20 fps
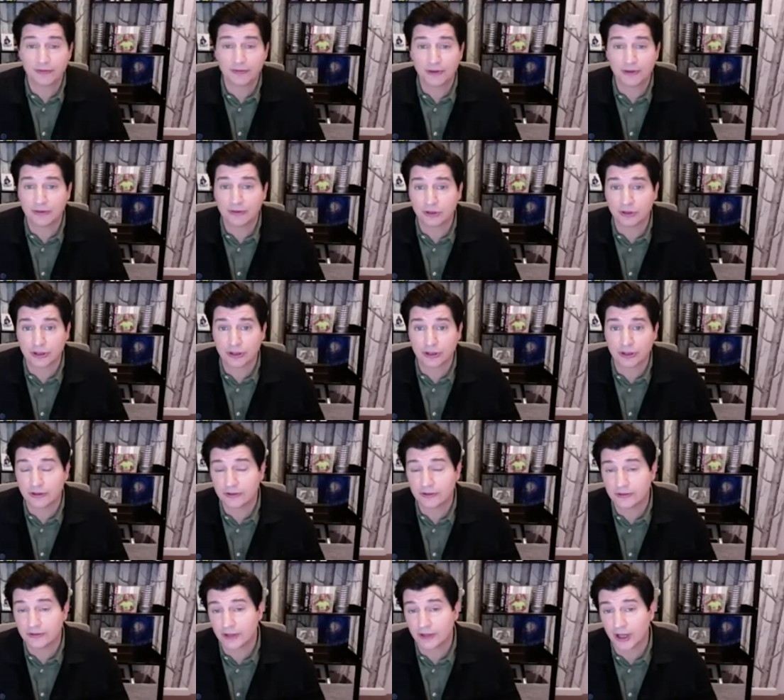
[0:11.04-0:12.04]
Yeah, my favorite
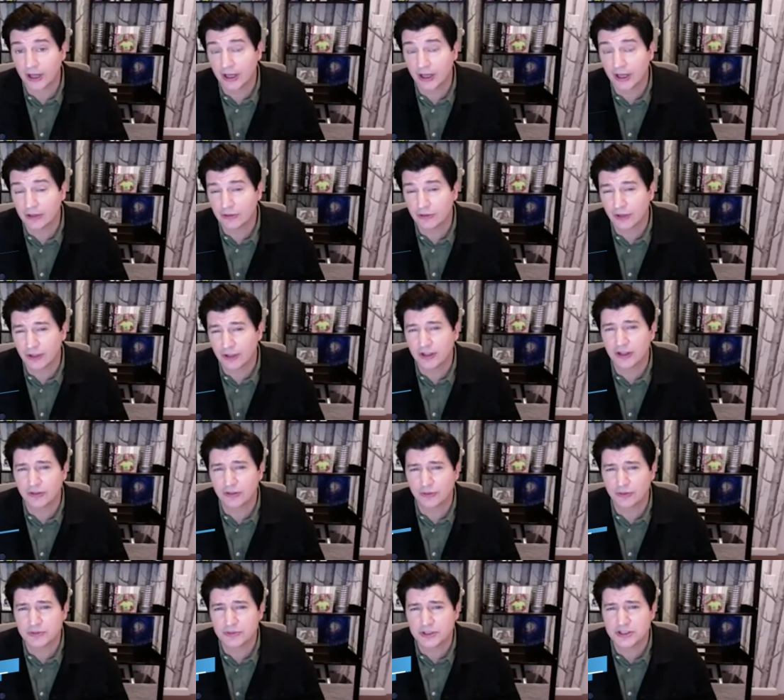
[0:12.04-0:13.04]
look is uh, it's,
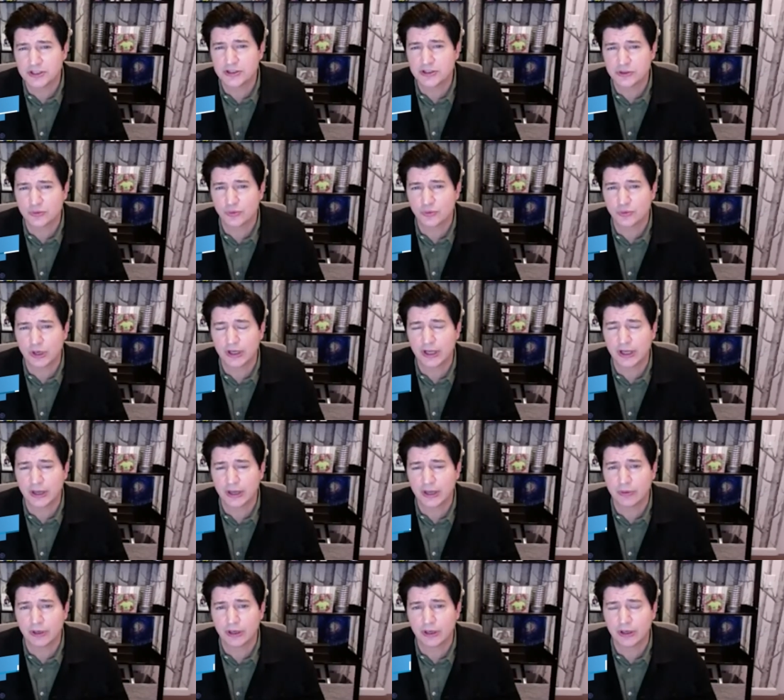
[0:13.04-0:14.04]
I think it's from
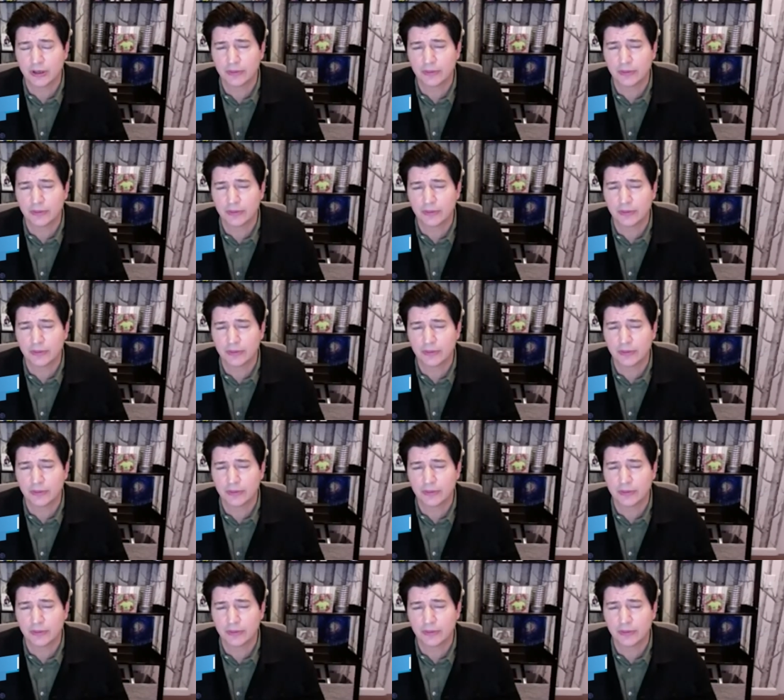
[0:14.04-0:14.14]
season one.